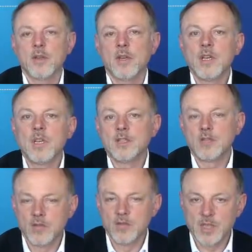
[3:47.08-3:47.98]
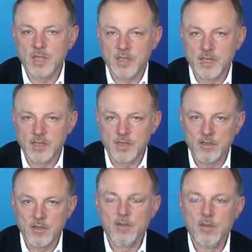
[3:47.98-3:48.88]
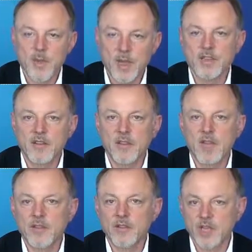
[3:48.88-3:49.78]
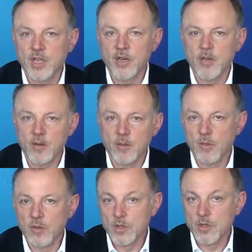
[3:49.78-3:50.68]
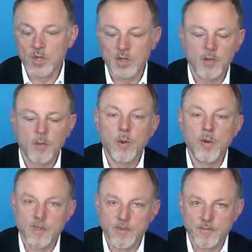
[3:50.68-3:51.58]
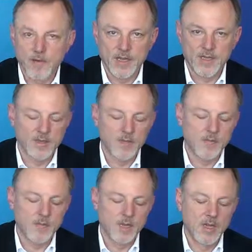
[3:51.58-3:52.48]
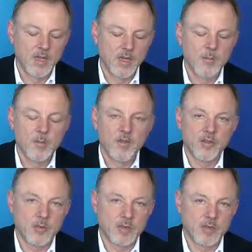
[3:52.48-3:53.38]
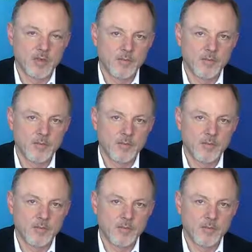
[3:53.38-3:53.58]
lead to success. So the better value chain would win the fight about the market.